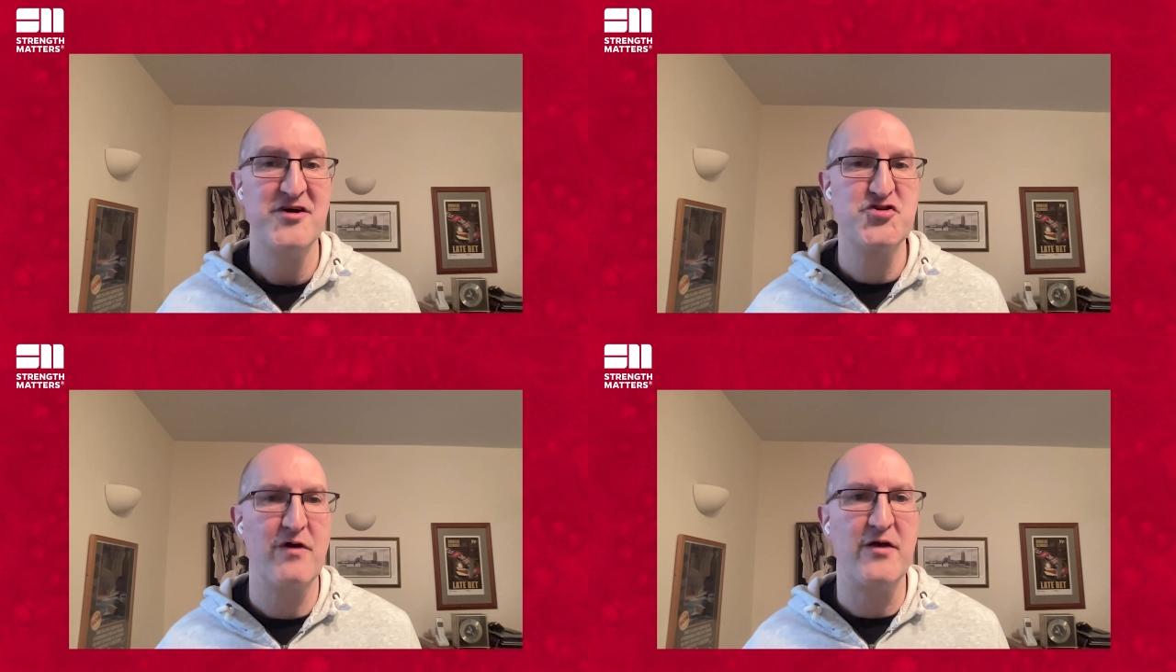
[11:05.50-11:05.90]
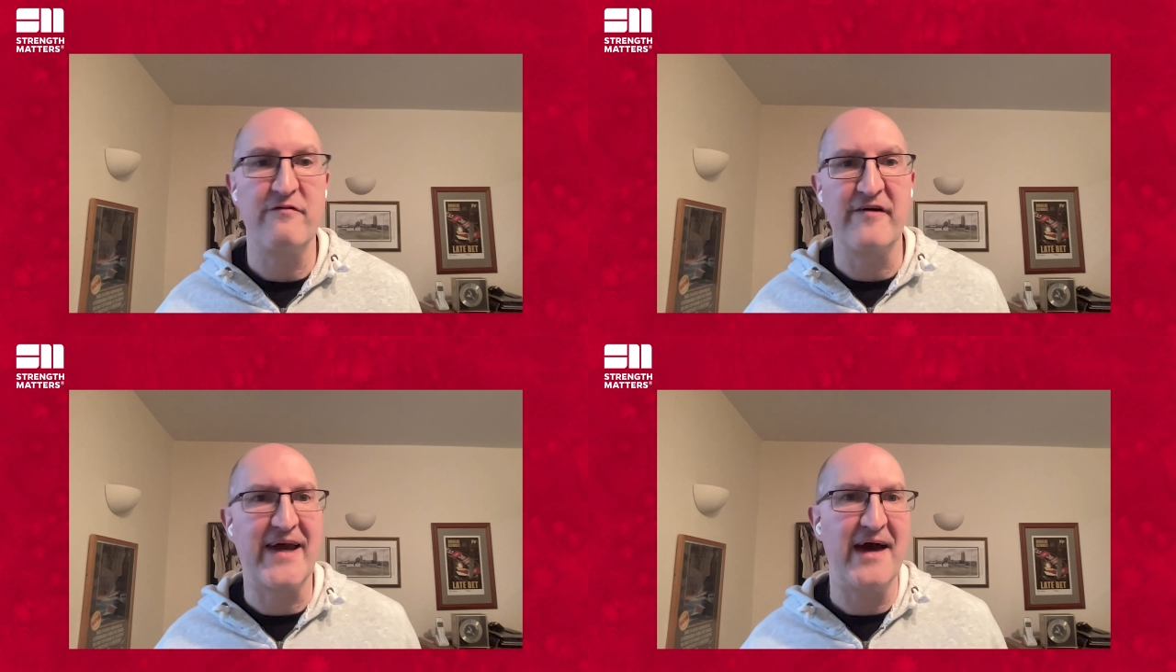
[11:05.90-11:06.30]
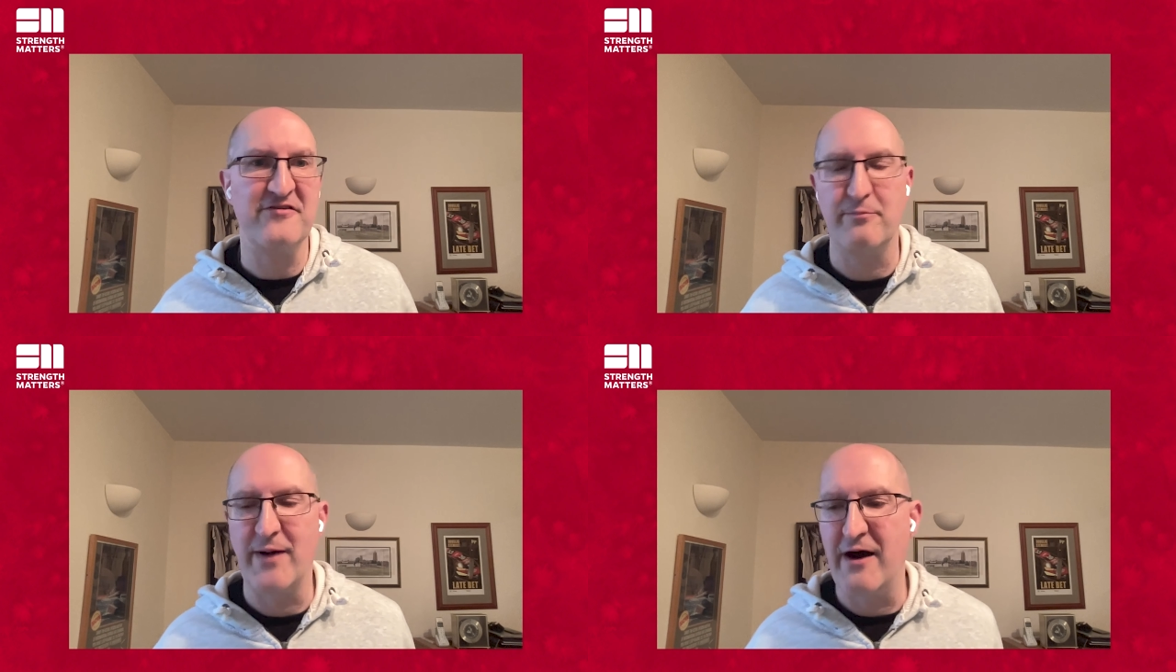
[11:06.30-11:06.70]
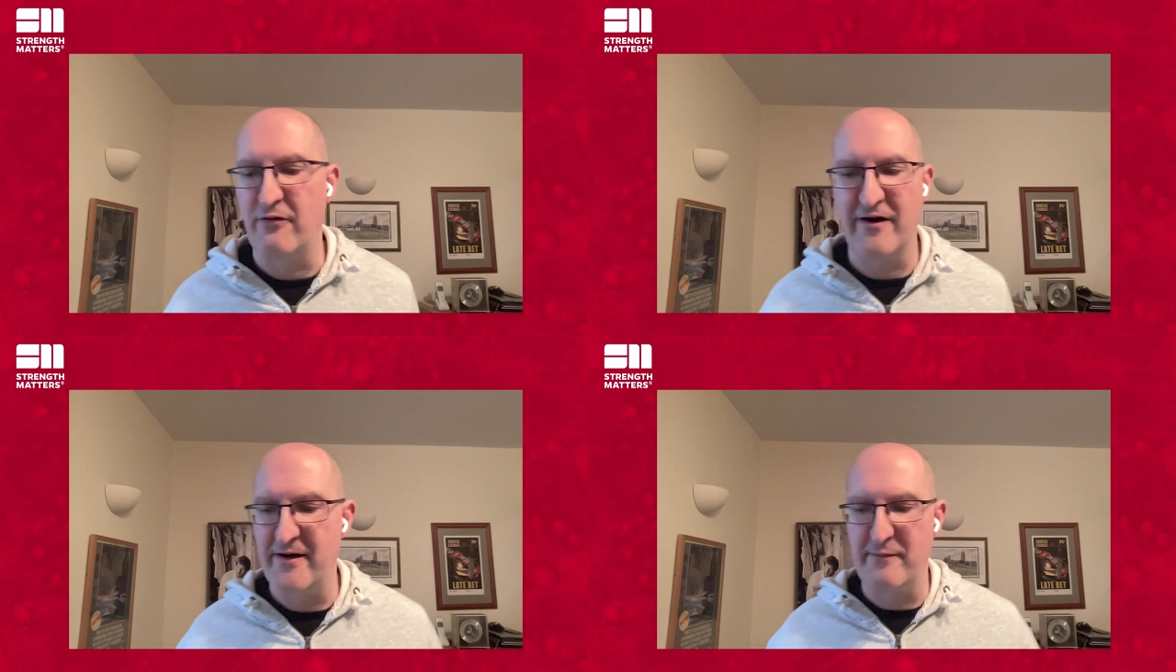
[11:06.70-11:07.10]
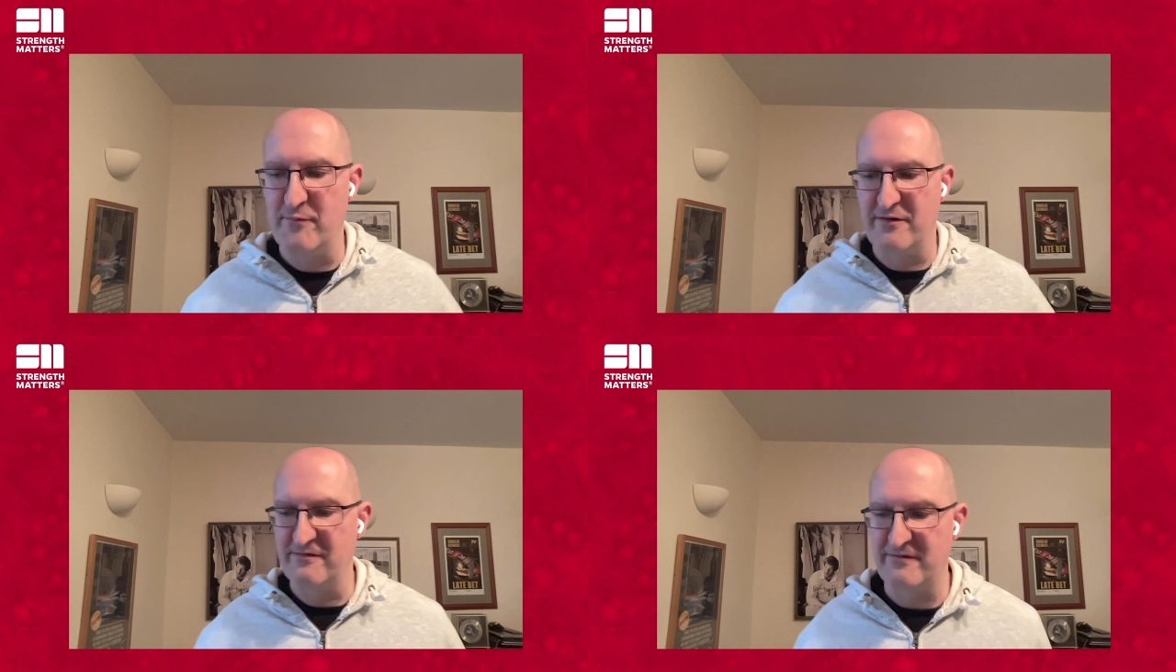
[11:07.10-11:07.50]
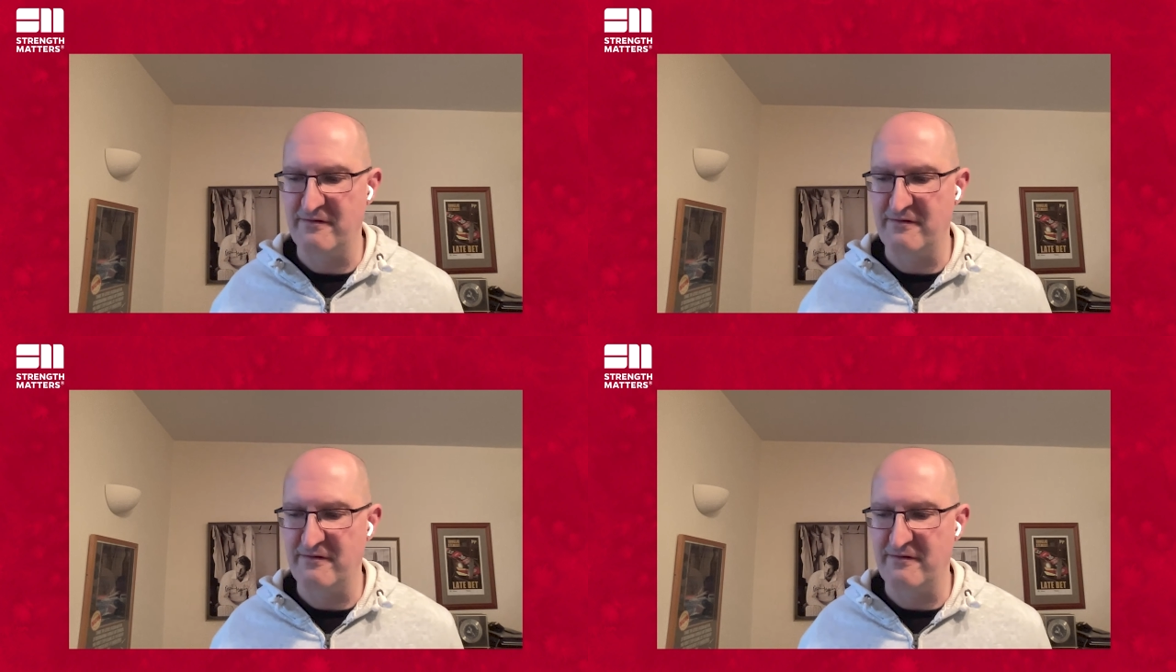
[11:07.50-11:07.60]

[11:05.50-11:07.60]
train with a kettlebell um, uh,